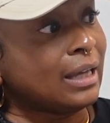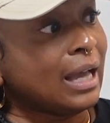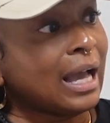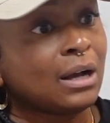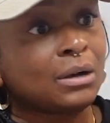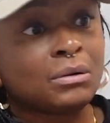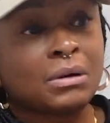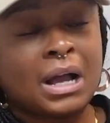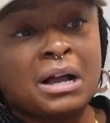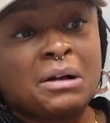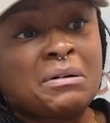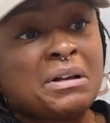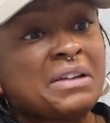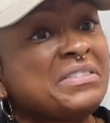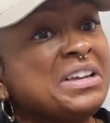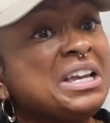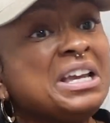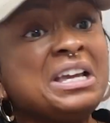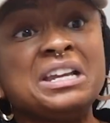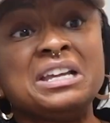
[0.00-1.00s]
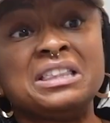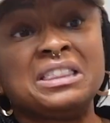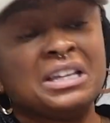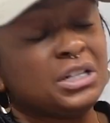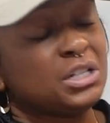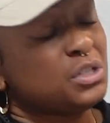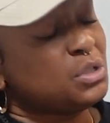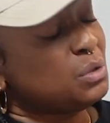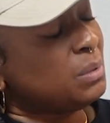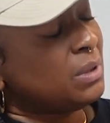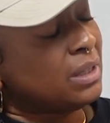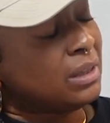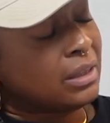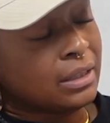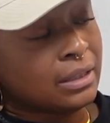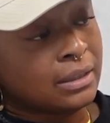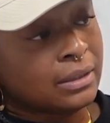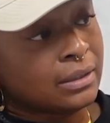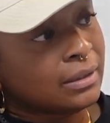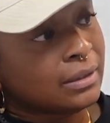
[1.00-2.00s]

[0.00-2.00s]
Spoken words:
I don't have anything to do with it.